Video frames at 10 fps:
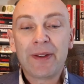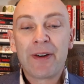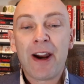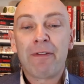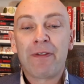
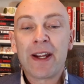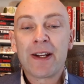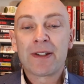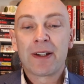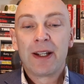There are
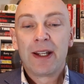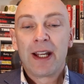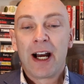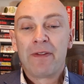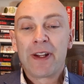fears
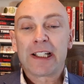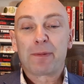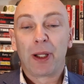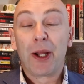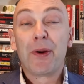of an
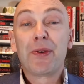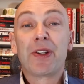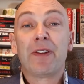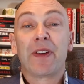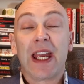
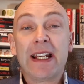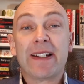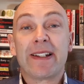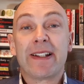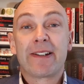explosion of
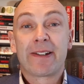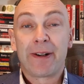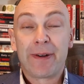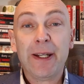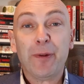cases in
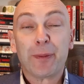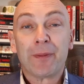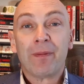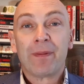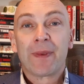Surrey.
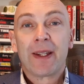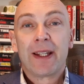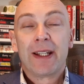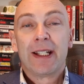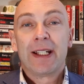
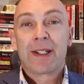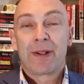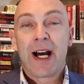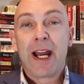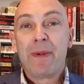
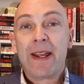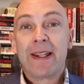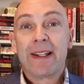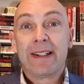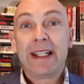So I am
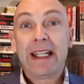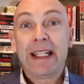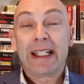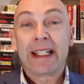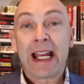in
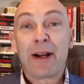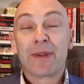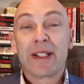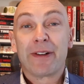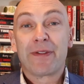the
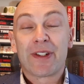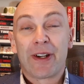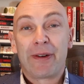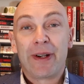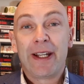county of
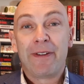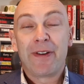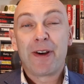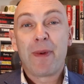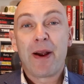Surrey. If you're in